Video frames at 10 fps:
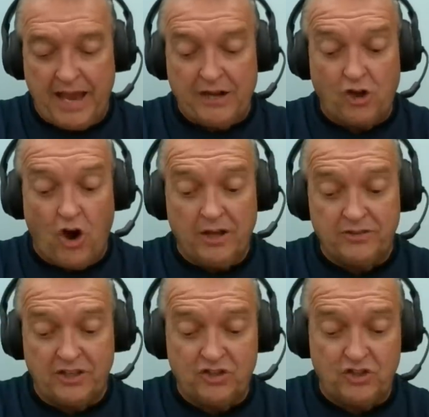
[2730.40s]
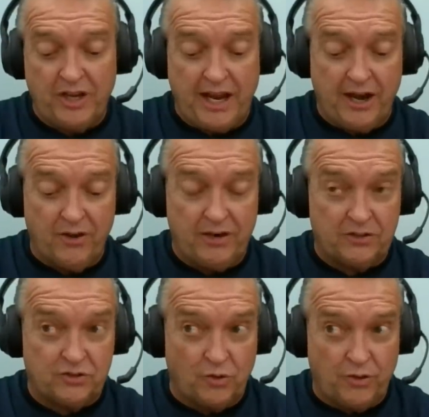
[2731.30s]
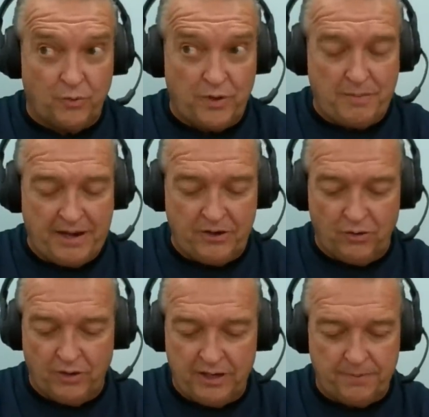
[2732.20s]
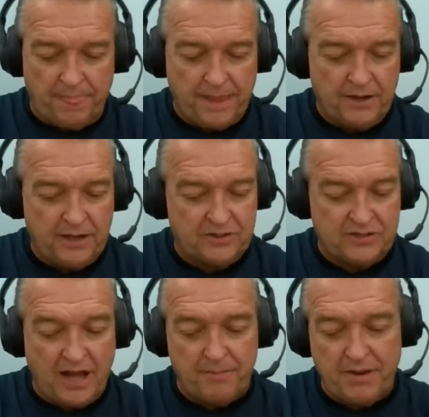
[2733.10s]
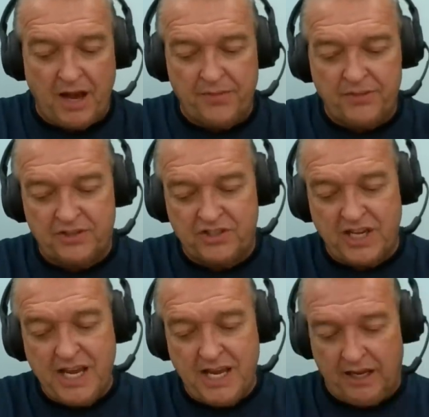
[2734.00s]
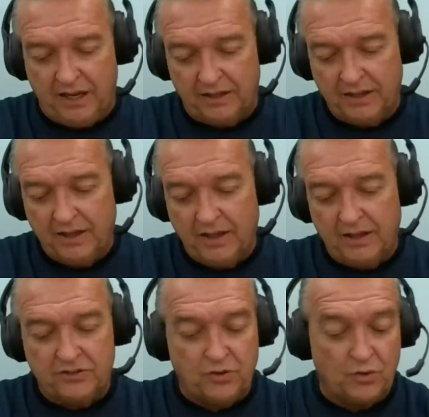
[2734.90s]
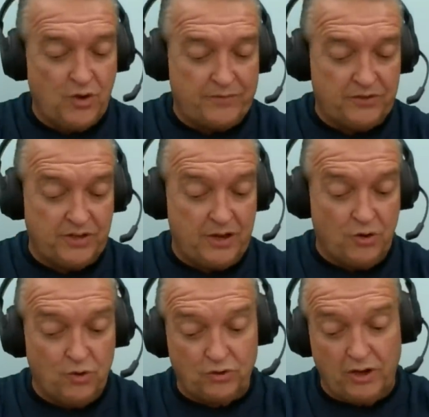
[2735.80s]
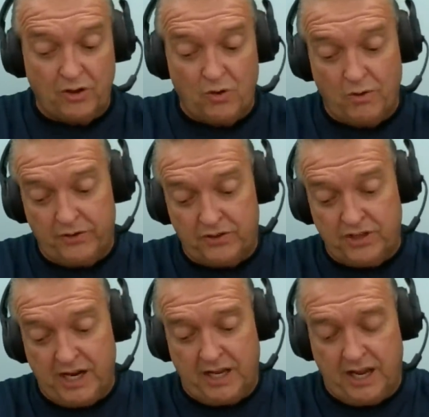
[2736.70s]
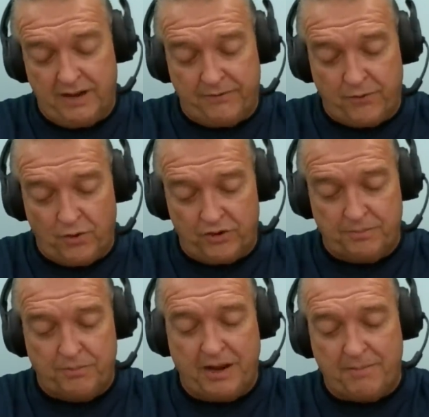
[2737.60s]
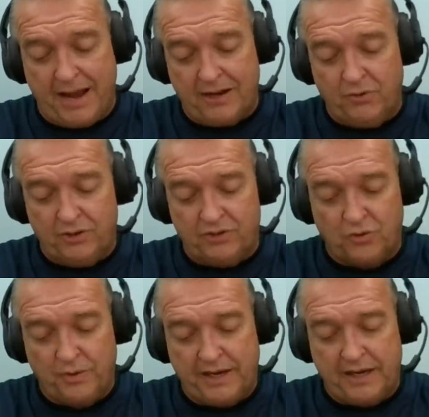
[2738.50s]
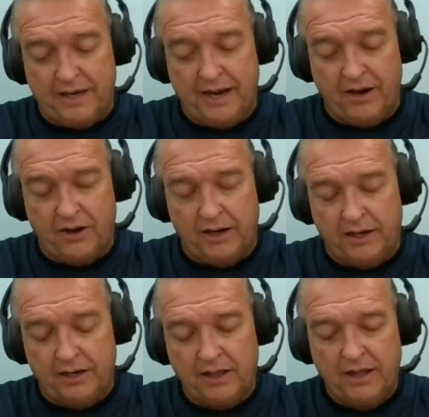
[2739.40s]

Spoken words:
and cause us to hear it so that we may do it. It's not beyond the sea. So you have to say, who's going to go over the sea to get it for us and bring it back to us so we can hear it?